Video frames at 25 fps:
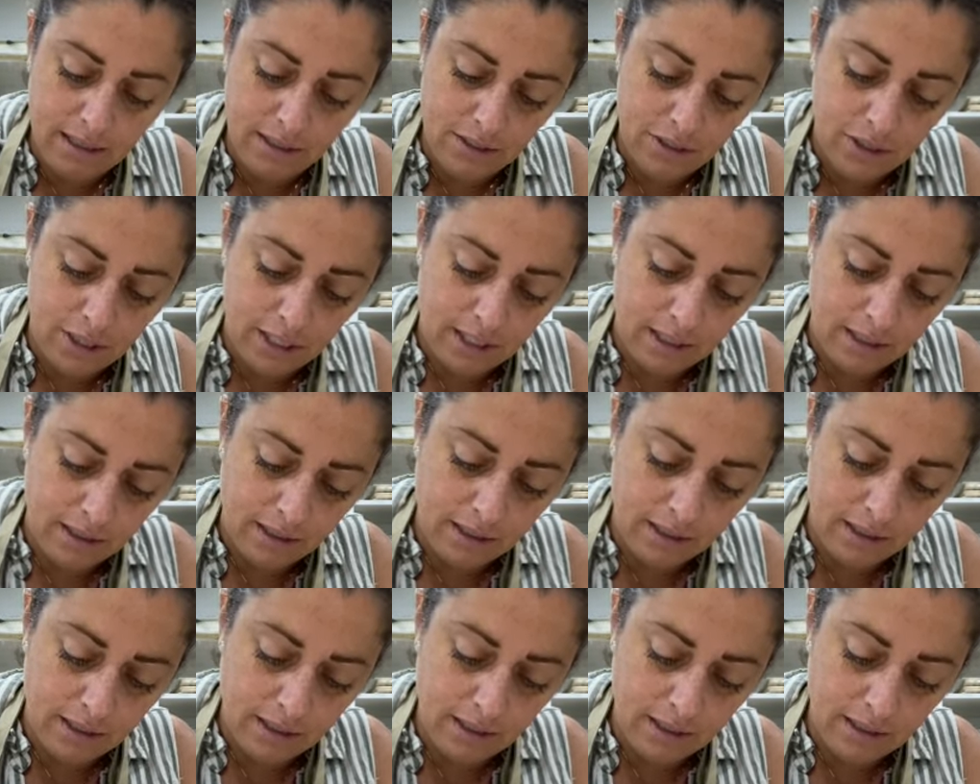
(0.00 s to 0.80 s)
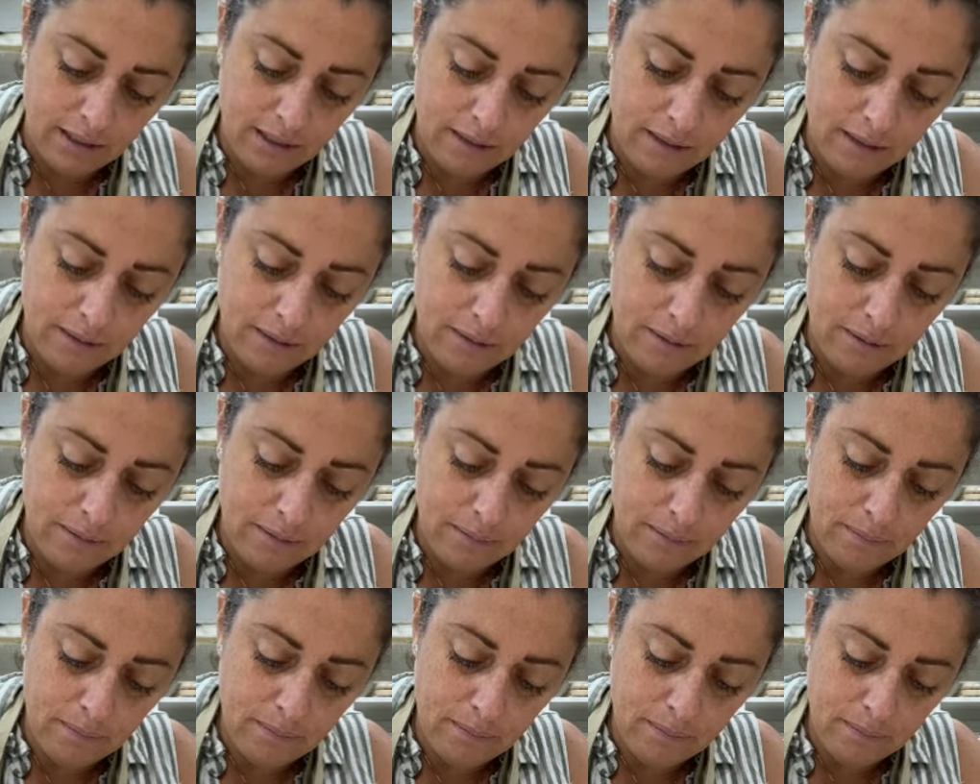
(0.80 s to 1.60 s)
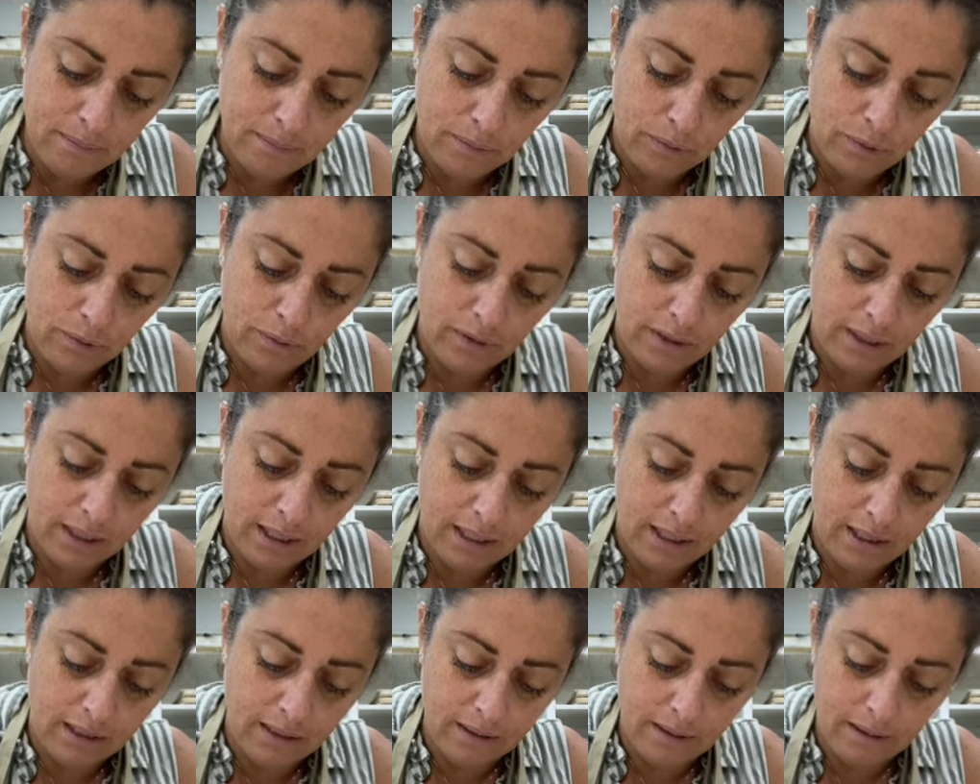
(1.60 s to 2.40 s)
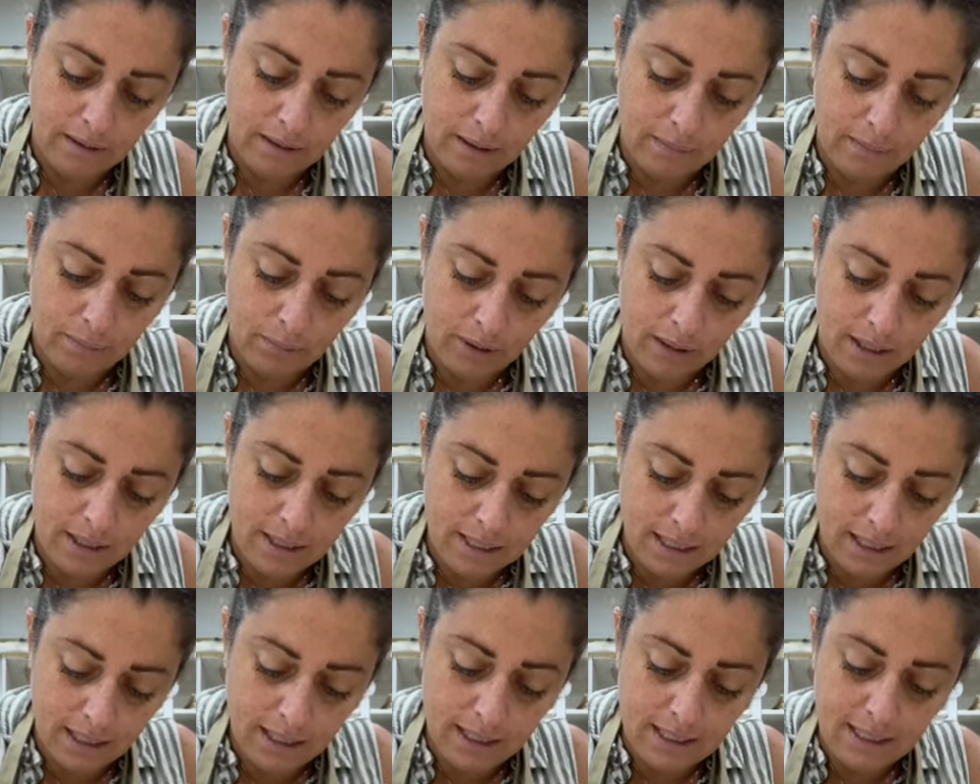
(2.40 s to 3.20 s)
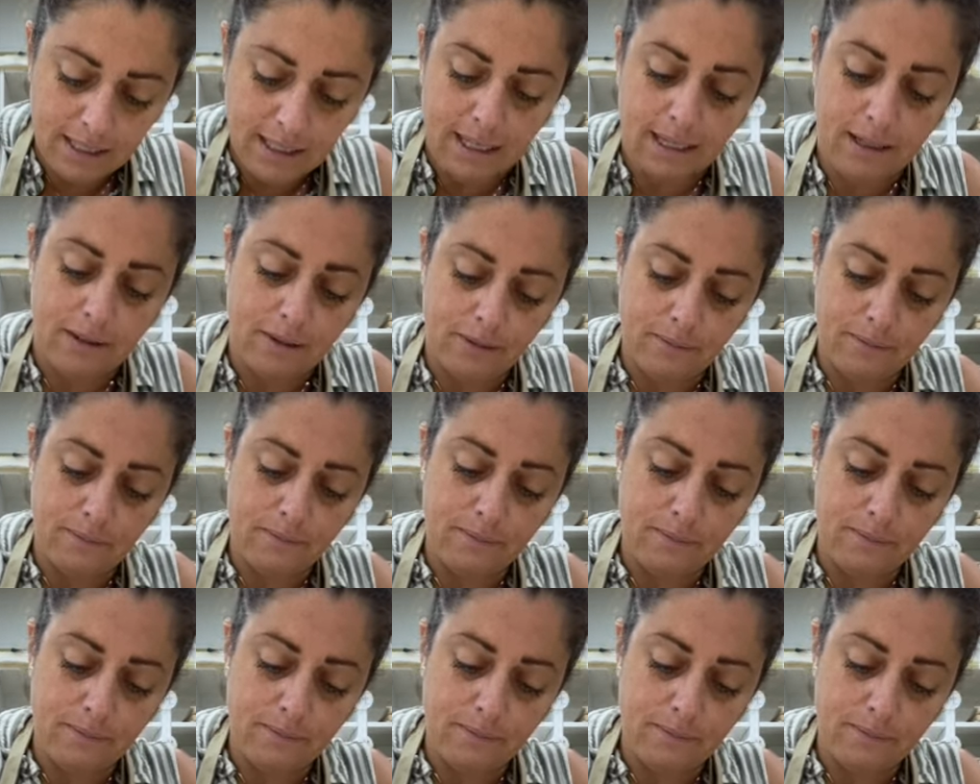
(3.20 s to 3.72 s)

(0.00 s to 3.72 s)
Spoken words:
gently moving it and pressing it down.